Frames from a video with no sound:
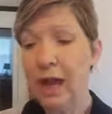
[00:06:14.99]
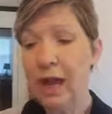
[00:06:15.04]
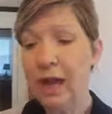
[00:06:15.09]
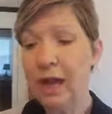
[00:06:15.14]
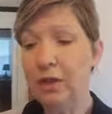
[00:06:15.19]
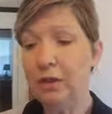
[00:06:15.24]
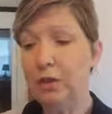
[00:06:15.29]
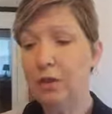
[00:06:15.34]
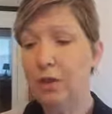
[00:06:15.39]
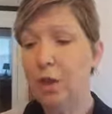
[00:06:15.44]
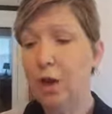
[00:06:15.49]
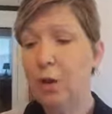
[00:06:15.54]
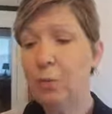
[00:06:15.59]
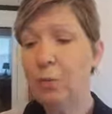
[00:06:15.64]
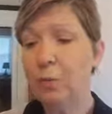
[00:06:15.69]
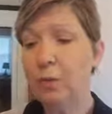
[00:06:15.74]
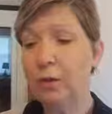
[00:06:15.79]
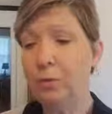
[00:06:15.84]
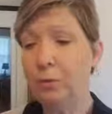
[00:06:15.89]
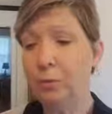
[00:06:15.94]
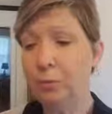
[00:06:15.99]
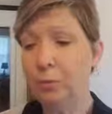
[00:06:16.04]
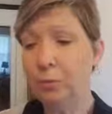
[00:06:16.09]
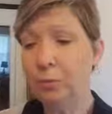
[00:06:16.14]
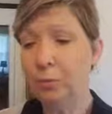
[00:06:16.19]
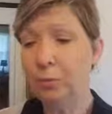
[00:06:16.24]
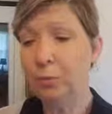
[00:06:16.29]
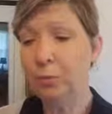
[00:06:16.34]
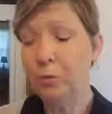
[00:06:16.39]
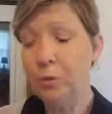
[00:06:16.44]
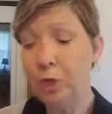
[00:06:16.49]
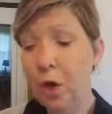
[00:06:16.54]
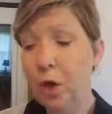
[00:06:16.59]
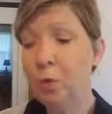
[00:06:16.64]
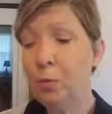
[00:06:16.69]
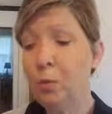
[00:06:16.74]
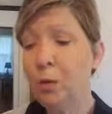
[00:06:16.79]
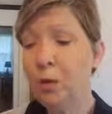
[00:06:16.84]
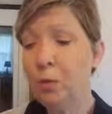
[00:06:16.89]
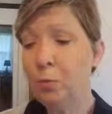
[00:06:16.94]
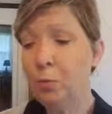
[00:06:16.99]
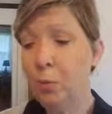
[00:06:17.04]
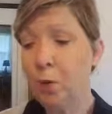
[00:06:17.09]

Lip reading: and no one